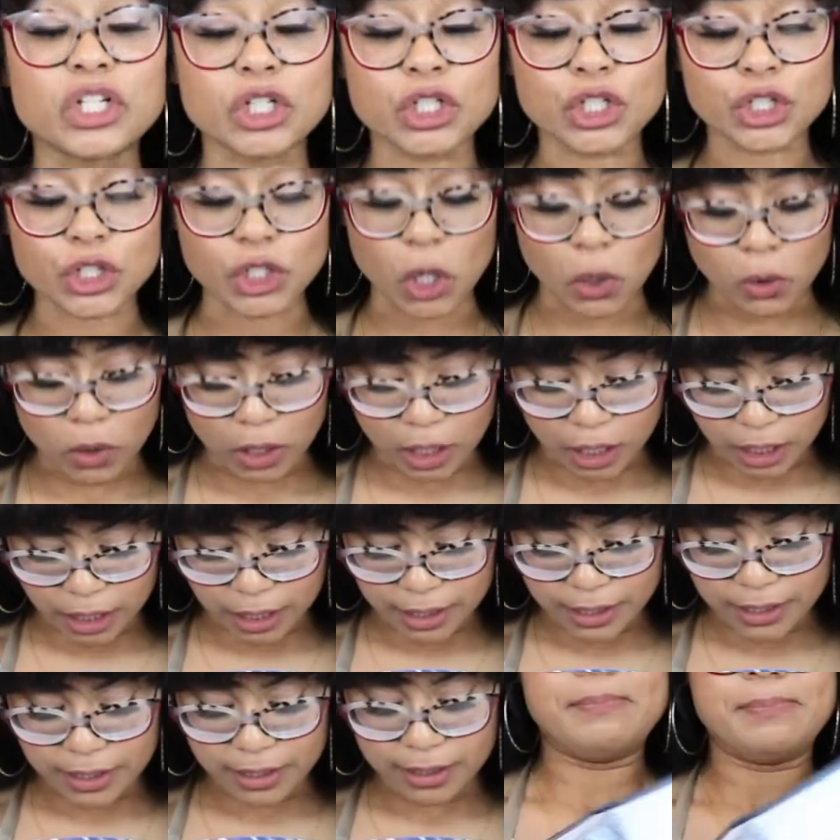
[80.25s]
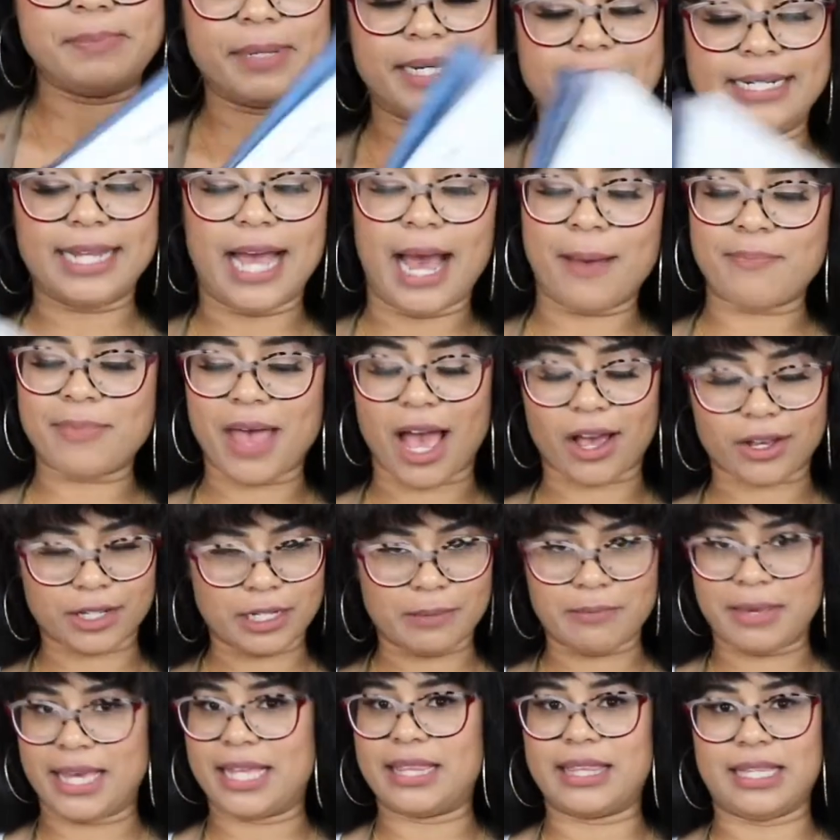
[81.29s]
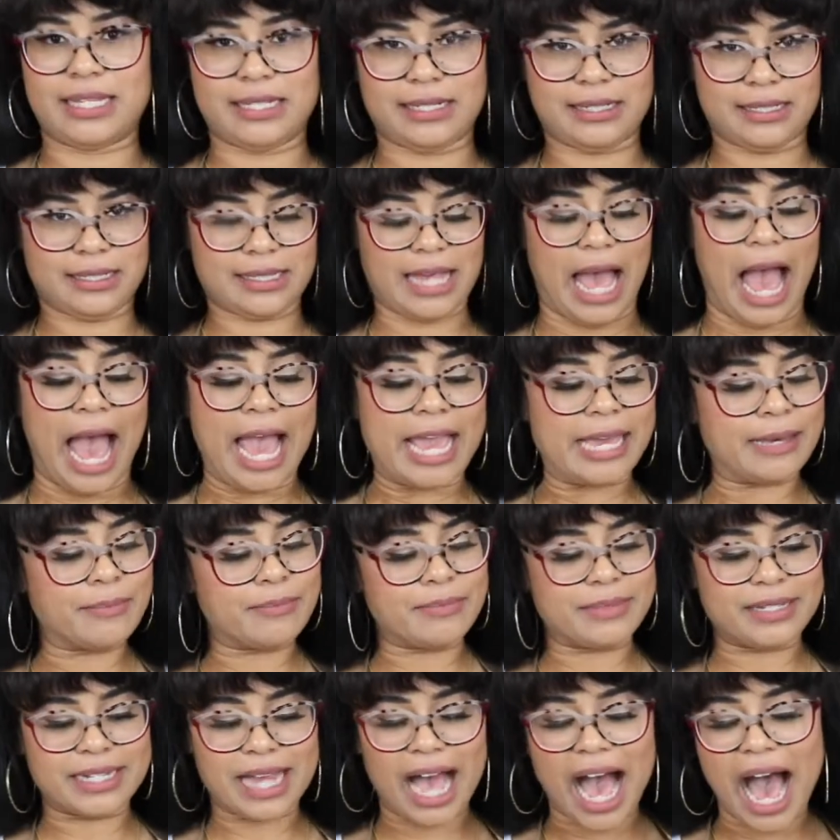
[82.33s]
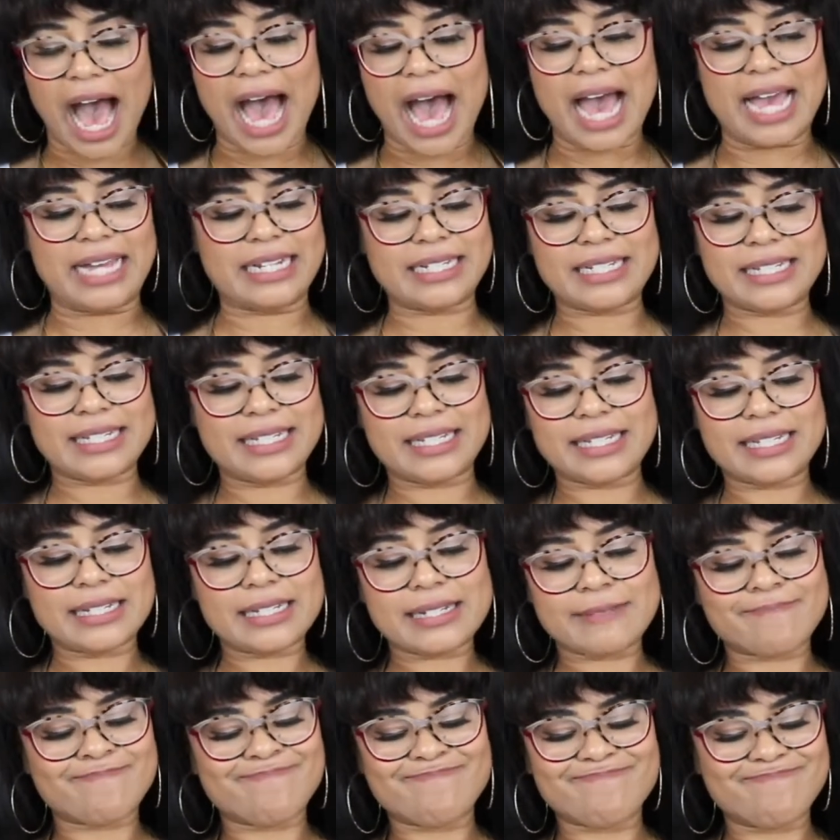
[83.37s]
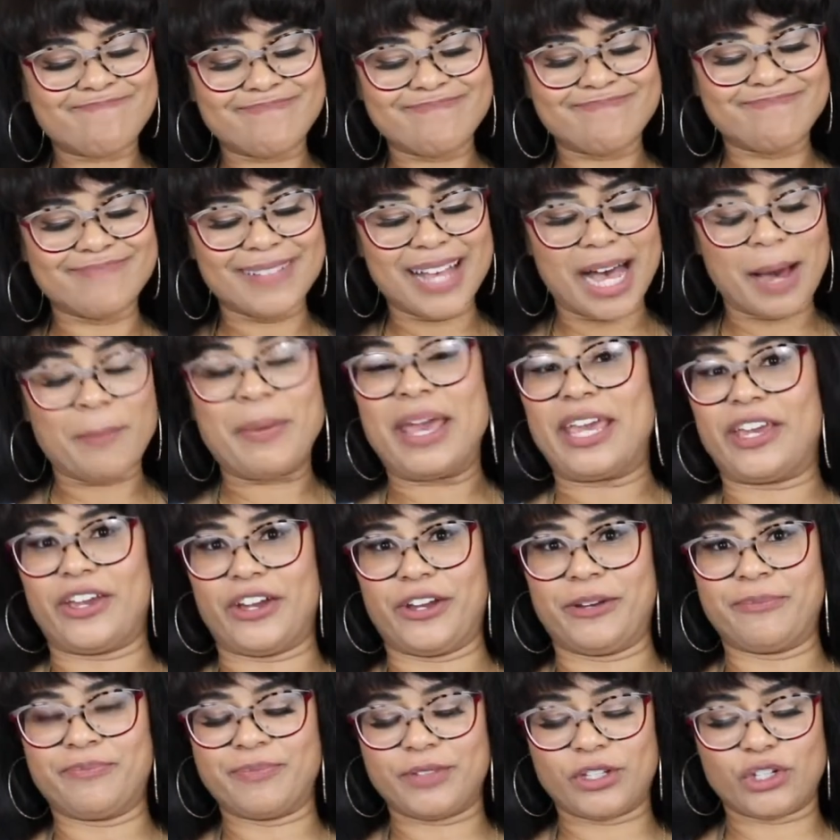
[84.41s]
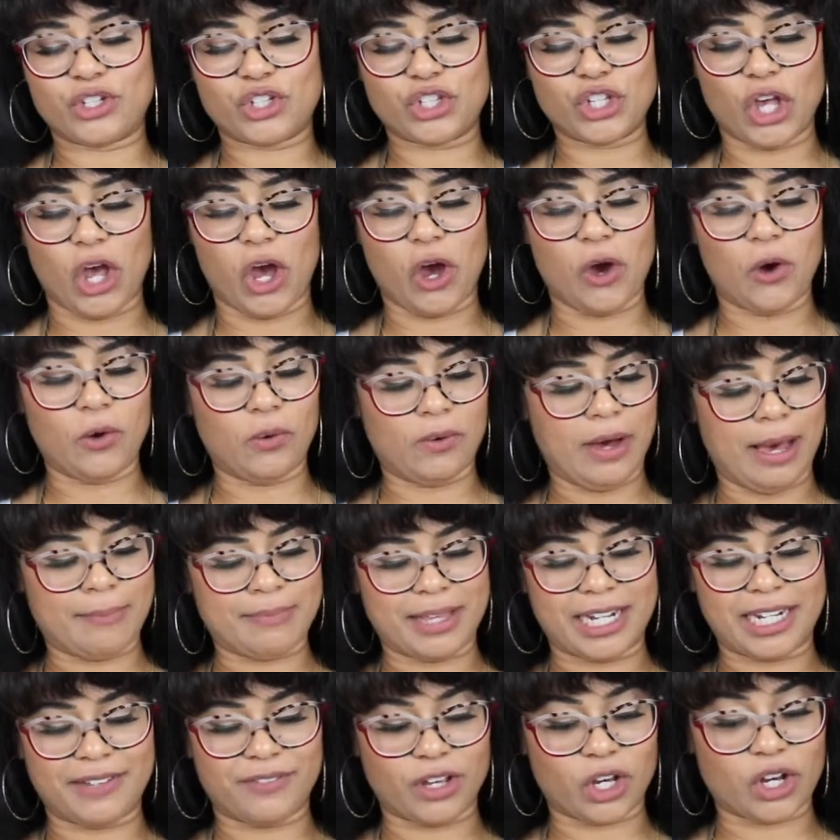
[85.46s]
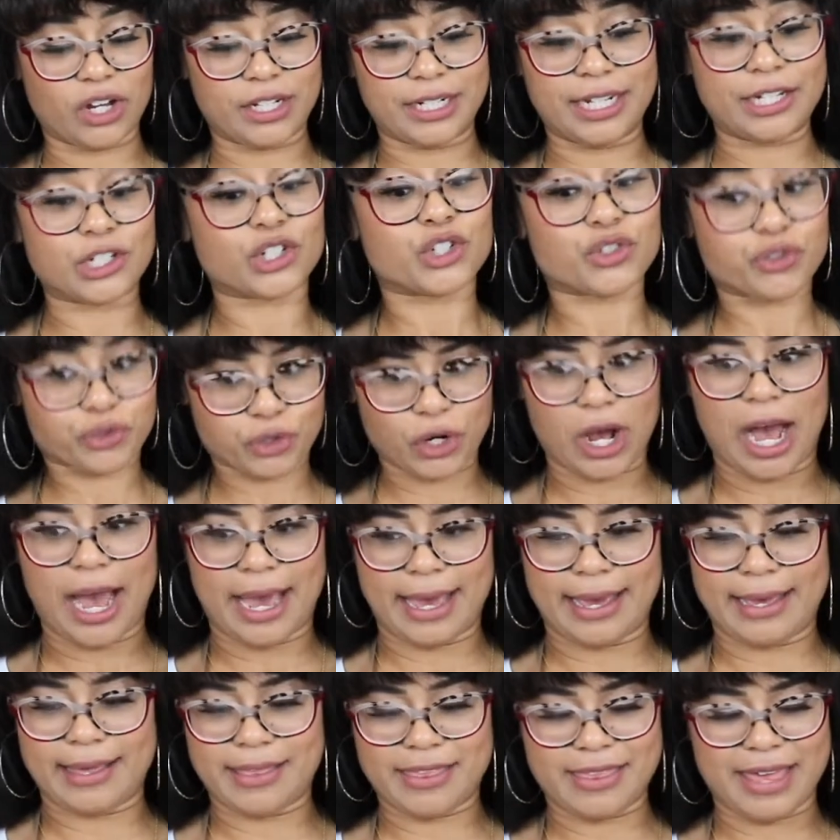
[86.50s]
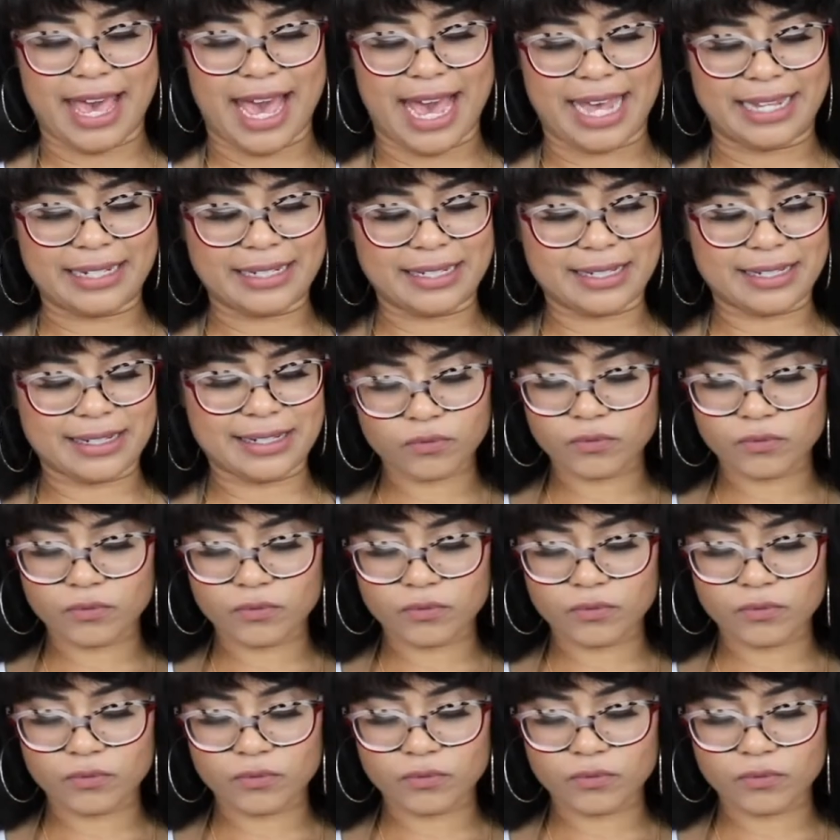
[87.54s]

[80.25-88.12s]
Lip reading: looks so good, but I'm not gonna make this. I am not a baker, so I'm not even gonna try that.